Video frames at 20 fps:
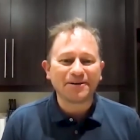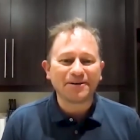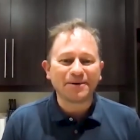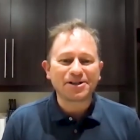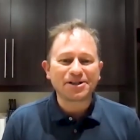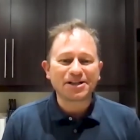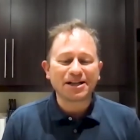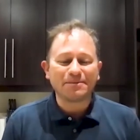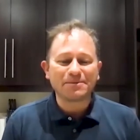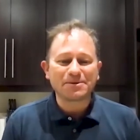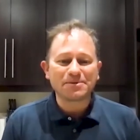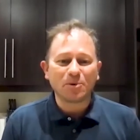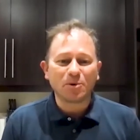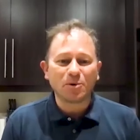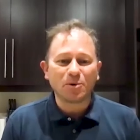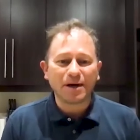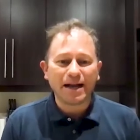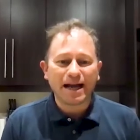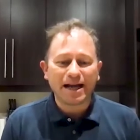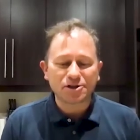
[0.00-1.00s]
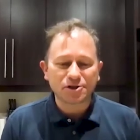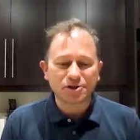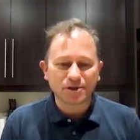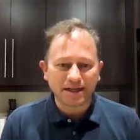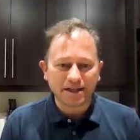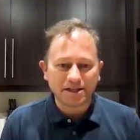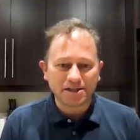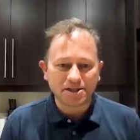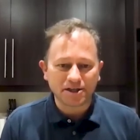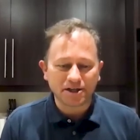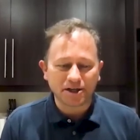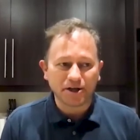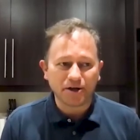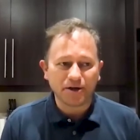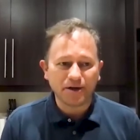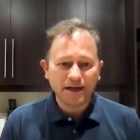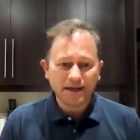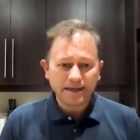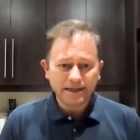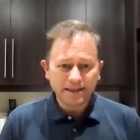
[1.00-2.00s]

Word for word: which comes more naturally to you,